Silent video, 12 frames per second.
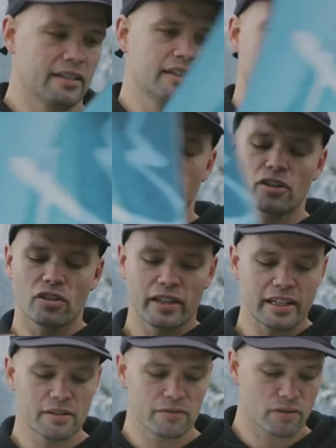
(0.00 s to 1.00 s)
If you're
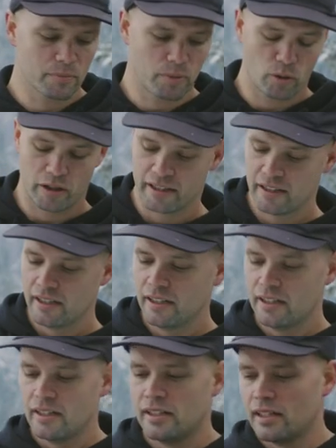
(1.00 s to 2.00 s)
looking for a board
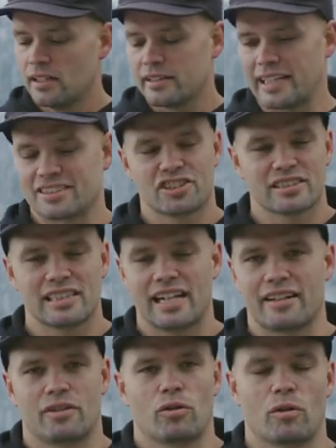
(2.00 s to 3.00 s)
that's just not
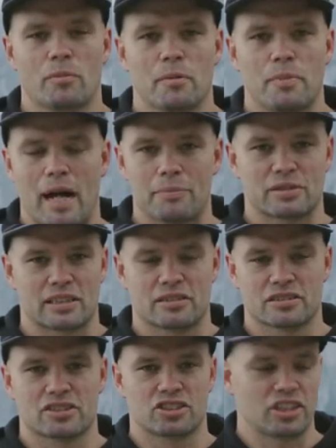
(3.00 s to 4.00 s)
a normal
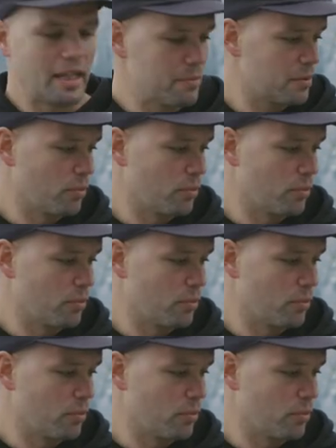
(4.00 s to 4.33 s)
popsicle shaped